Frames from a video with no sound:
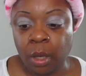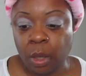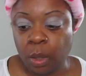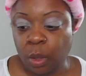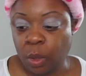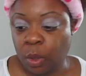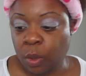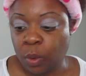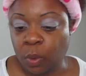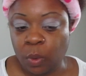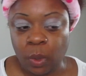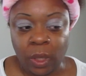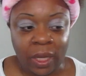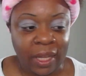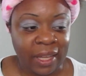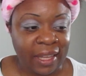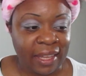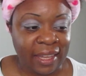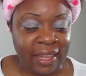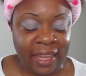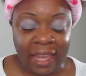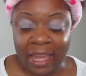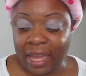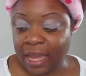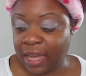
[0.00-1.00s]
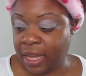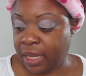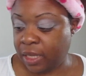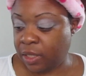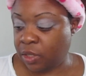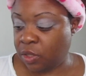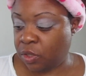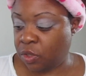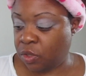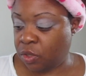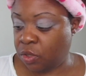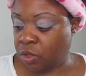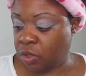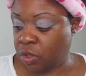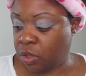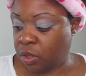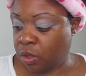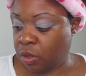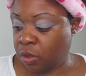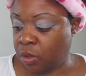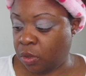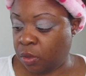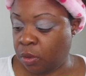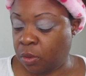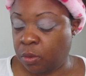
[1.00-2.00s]
Okay,
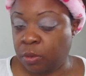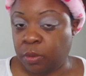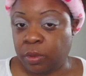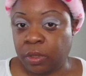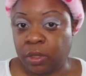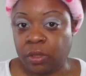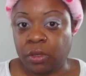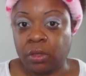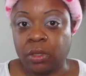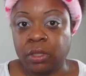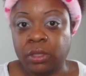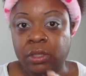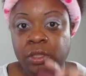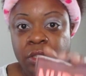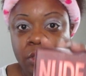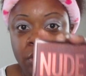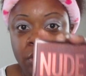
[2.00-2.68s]
so we're going to